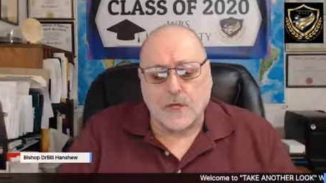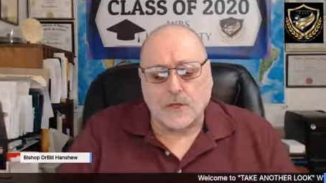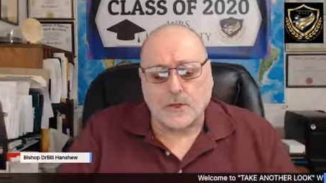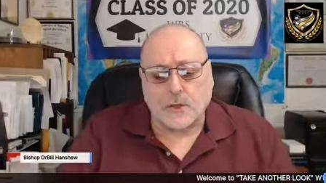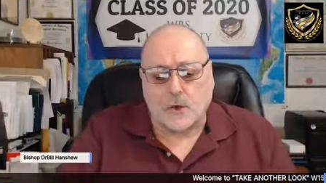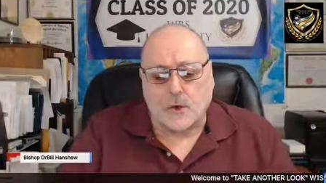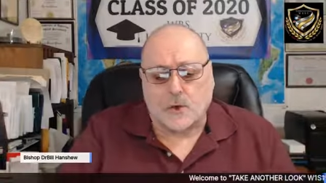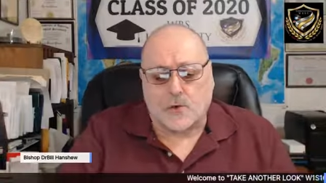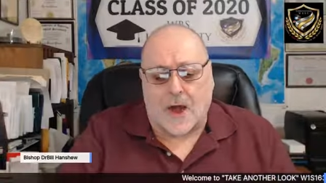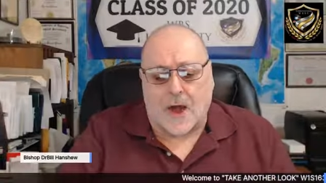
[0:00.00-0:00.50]

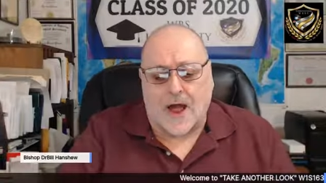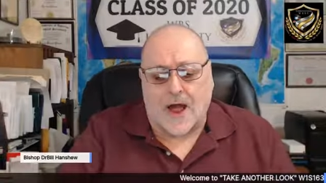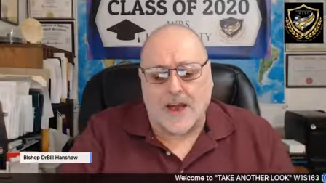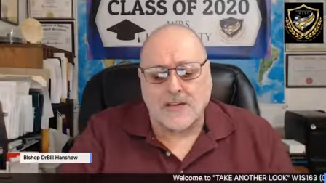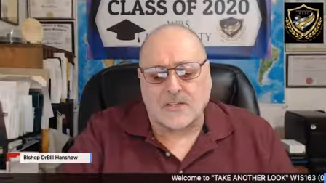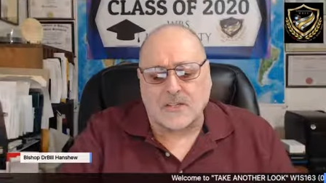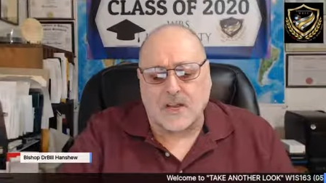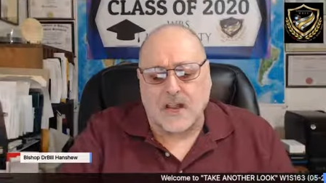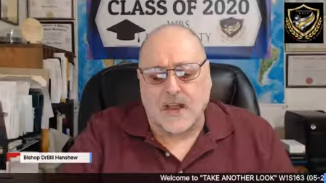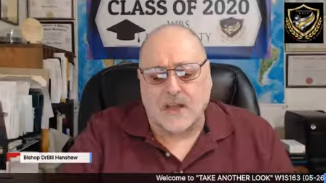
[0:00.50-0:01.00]
So
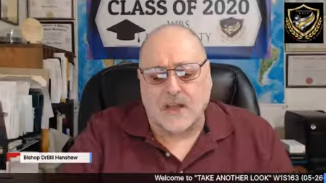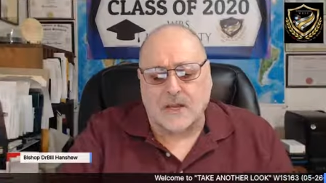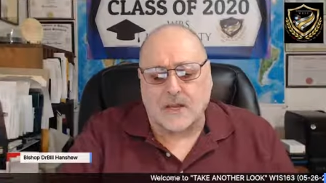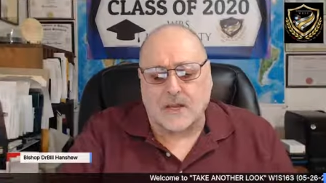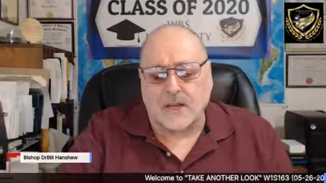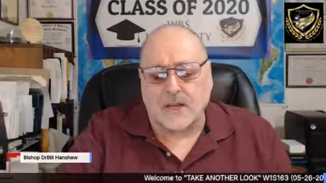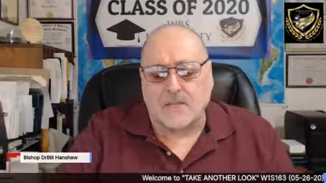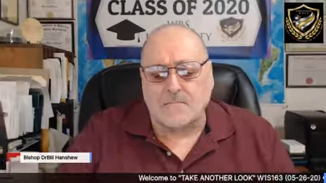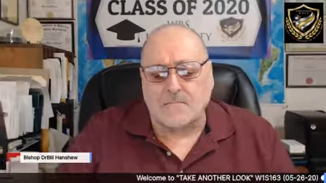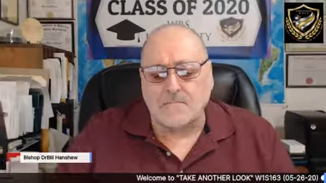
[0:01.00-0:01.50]
Christ and
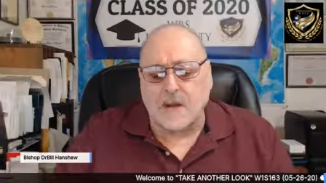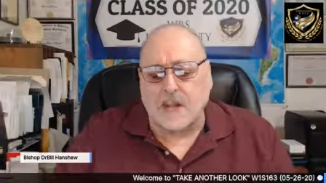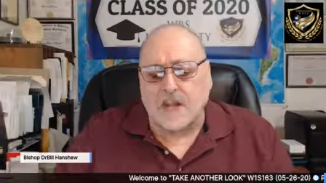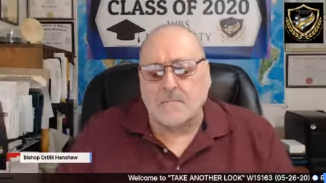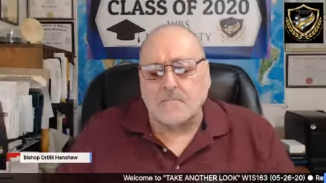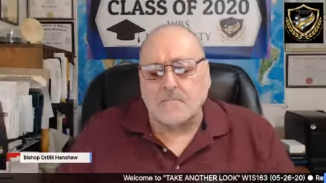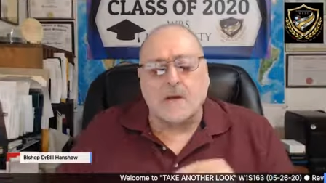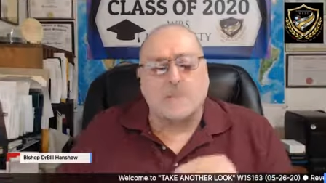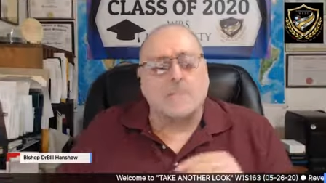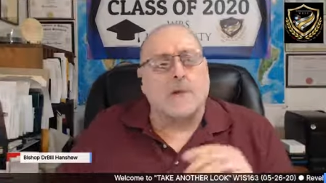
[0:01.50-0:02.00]
his
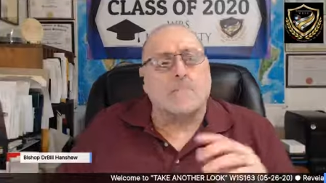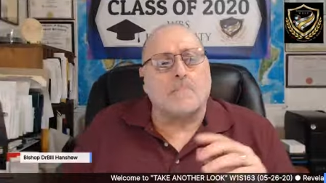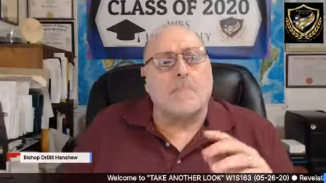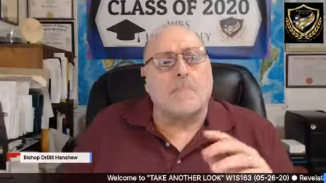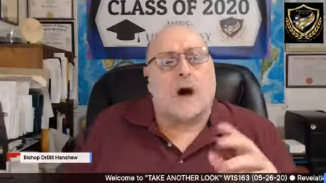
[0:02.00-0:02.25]
many membered